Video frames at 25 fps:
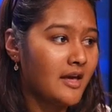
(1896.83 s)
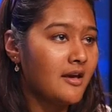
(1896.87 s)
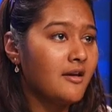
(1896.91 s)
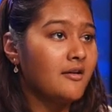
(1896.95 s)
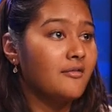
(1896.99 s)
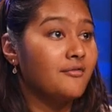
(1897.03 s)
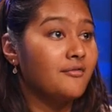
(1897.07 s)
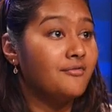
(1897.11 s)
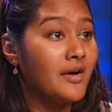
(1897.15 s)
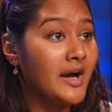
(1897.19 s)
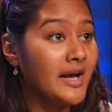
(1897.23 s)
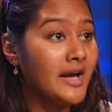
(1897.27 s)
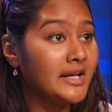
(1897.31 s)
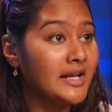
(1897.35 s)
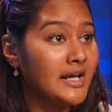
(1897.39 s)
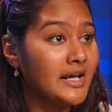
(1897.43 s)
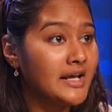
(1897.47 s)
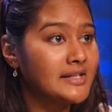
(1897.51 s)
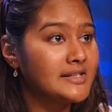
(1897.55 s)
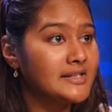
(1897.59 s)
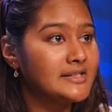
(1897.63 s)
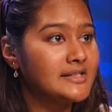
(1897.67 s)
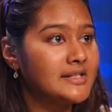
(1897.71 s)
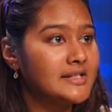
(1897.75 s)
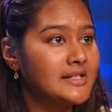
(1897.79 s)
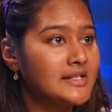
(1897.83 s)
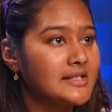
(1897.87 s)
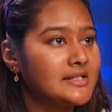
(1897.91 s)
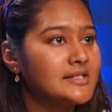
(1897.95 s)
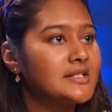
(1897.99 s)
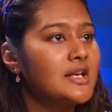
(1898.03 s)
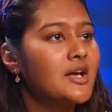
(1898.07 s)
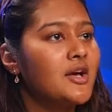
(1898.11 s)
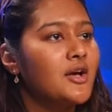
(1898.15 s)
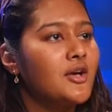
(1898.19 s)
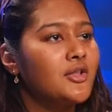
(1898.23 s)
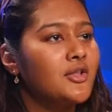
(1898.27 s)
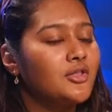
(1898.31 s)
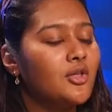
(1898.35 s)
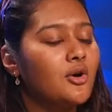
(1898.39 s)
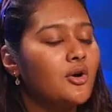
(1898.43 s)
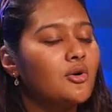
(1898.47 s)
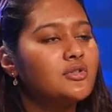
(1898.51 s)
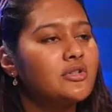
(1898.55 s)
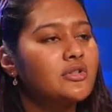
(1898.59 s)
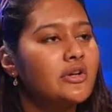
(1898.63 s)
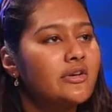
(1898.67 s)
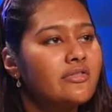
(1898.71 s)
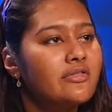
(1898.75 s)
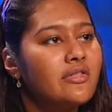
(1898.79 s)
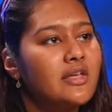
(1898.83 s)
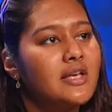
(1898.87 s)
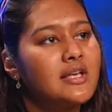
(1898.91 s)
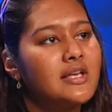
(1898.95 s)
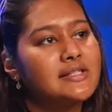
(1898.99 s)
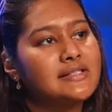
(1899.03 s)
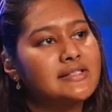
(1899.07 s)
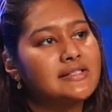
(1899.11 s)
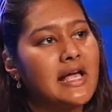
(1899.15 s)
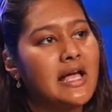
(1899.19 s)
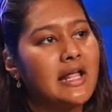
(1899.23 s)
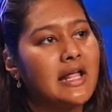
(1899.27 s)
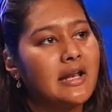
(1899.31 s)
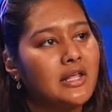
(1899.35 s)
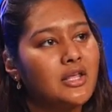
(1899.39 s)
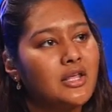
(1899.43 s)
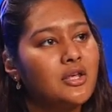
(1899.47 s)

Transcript: finances. Those are things that,